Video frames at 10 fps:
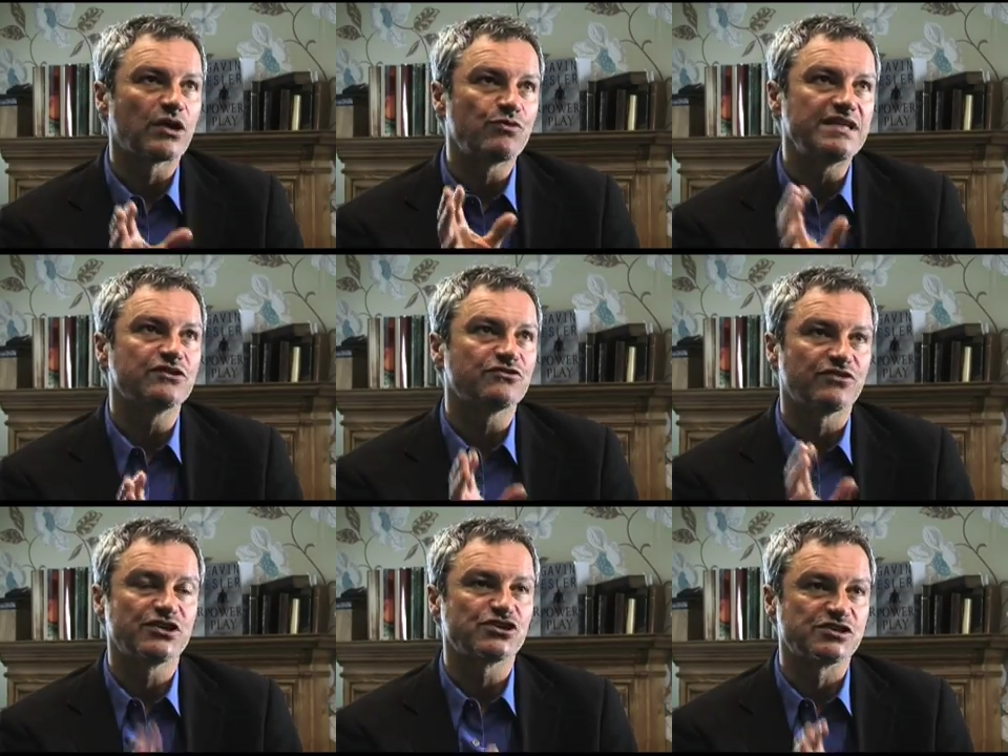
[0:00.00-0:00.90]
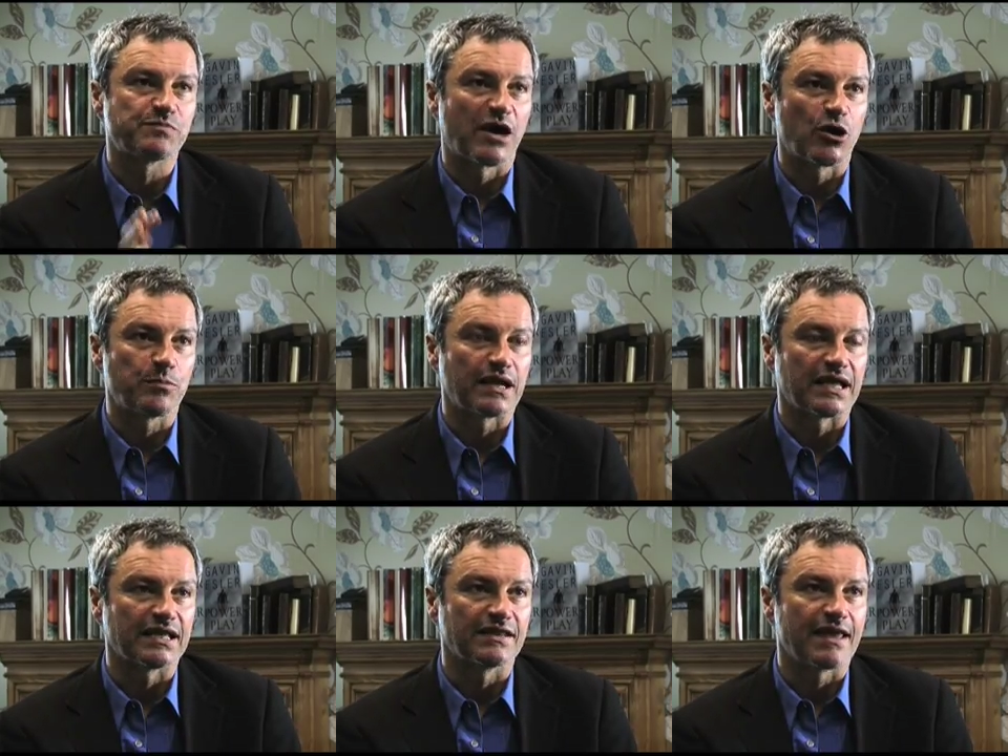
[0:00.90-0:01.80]
when a reader finishes Power
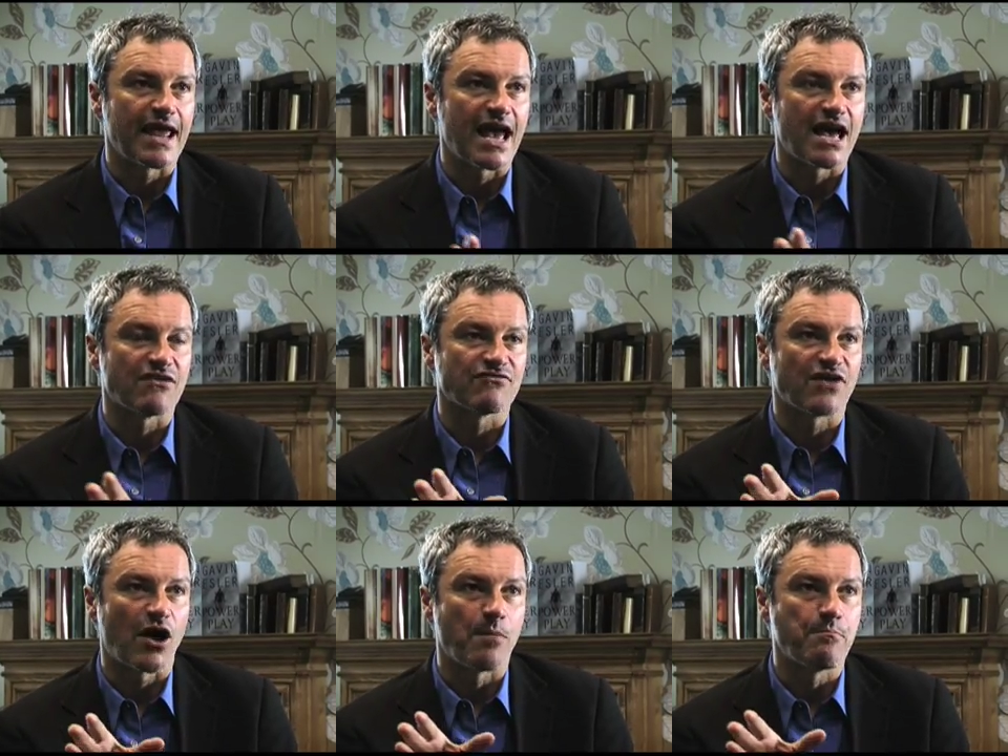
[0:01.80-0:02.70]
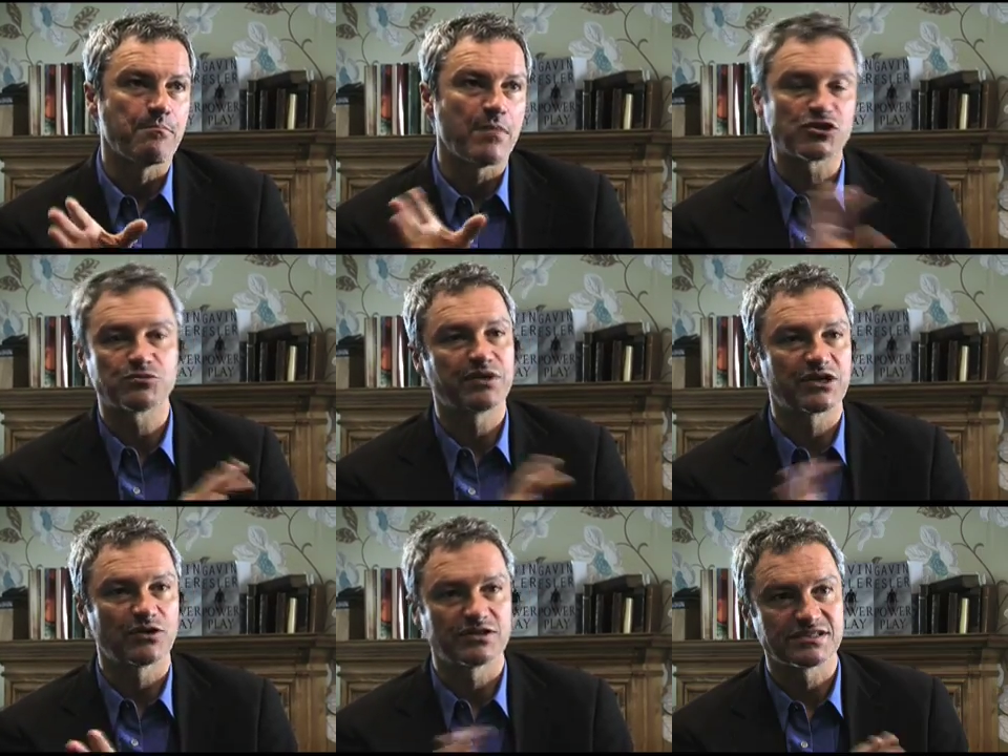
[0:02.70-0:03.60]
Play, they have a much
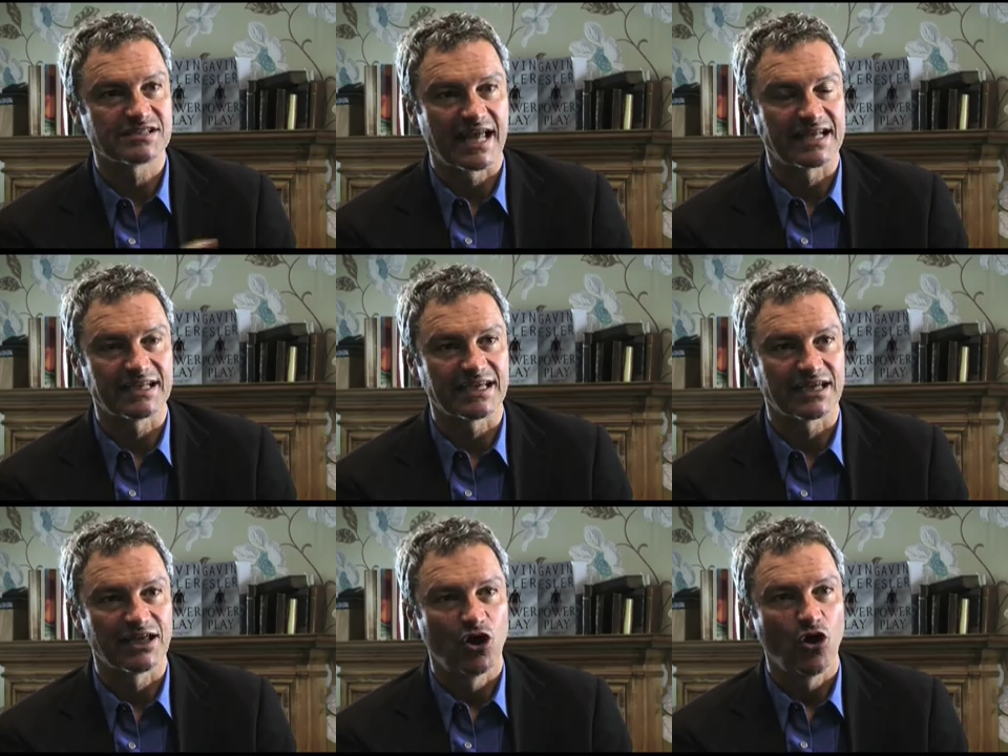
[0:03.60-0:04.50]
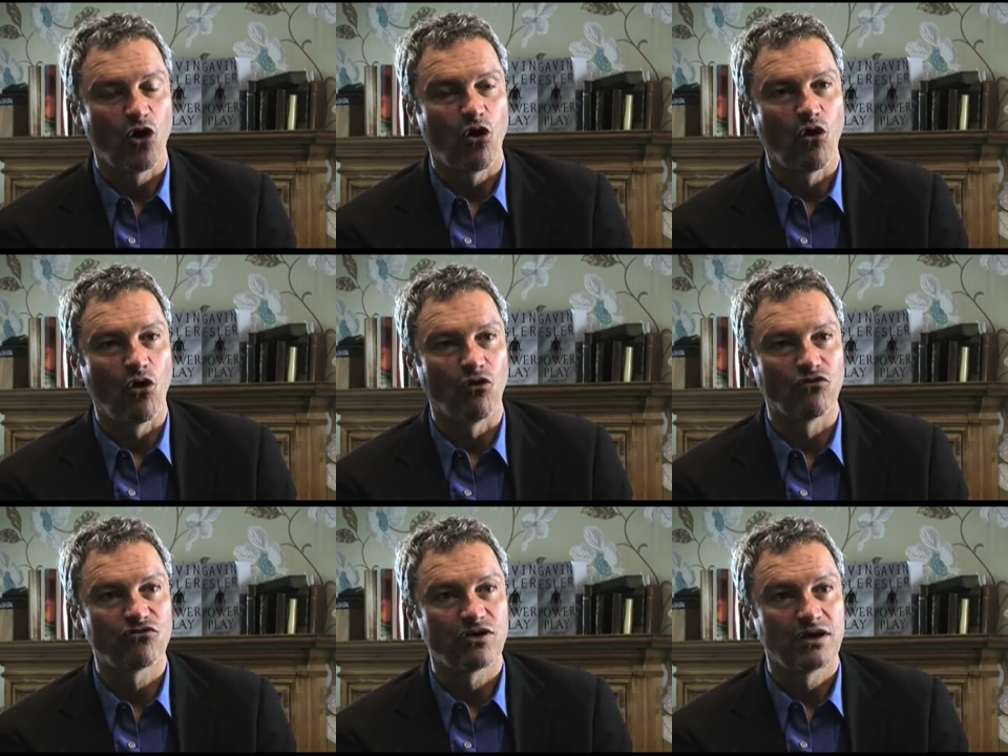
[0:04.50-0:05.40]
bigger understanding
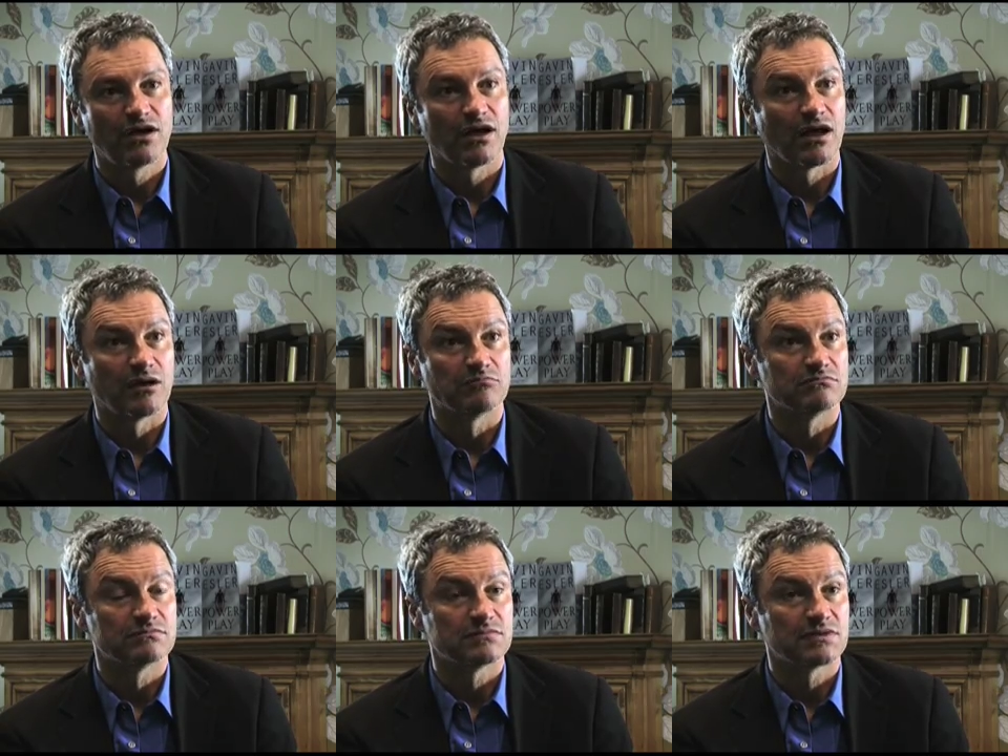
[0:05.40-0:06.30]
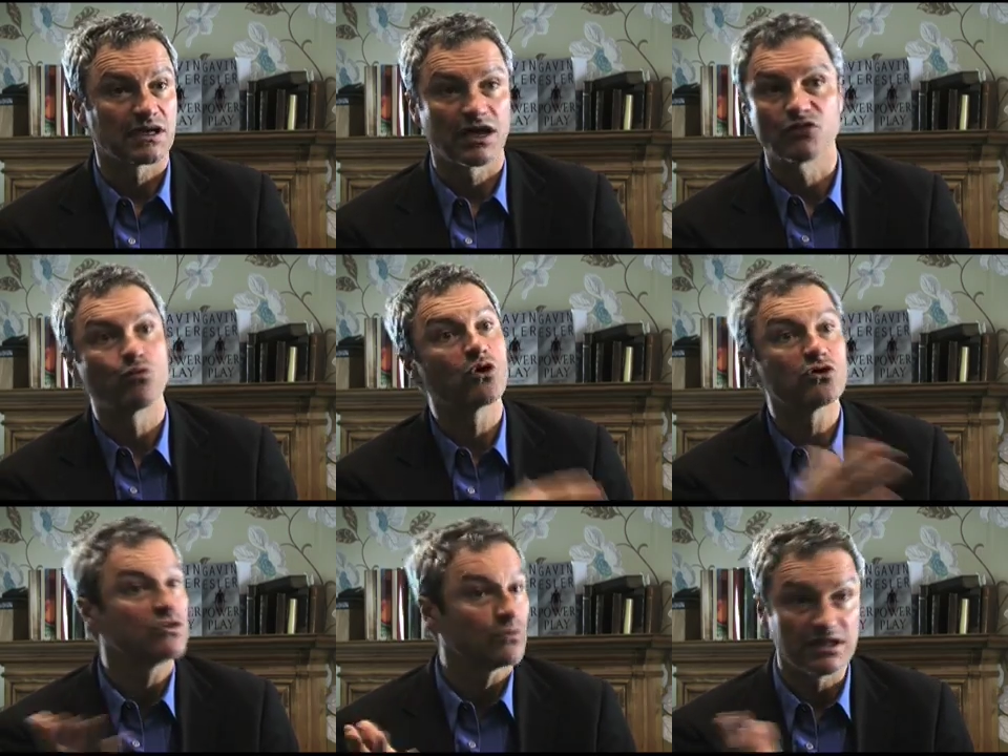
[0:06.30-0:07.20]
of the kind of
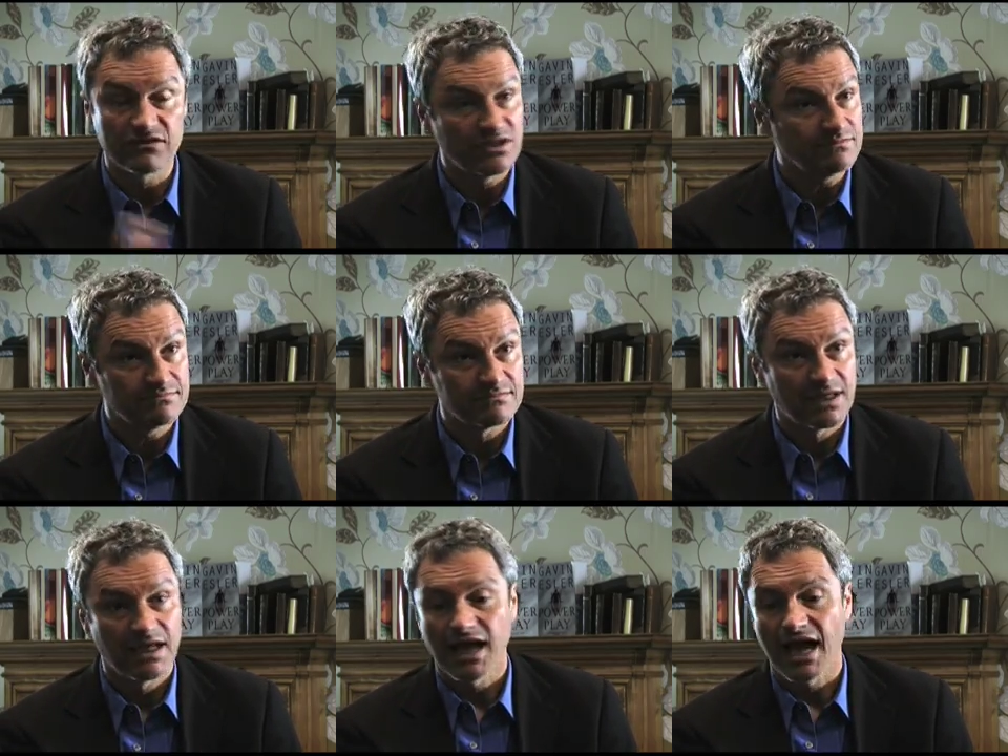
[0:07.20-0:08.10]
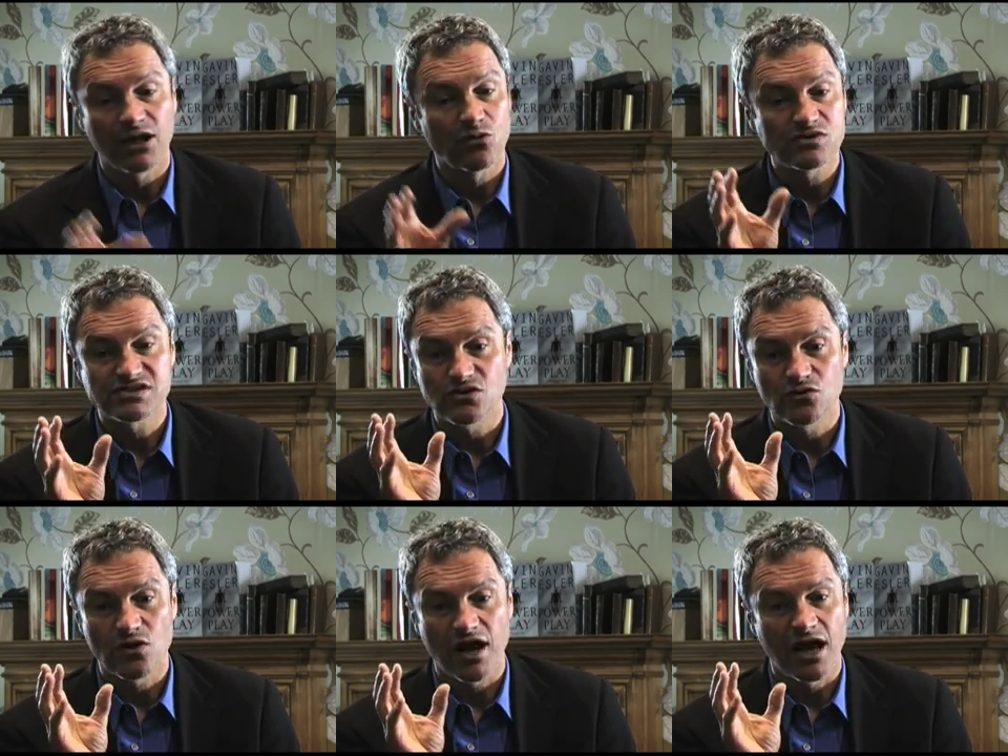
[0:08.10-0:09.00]
world that we live in, and also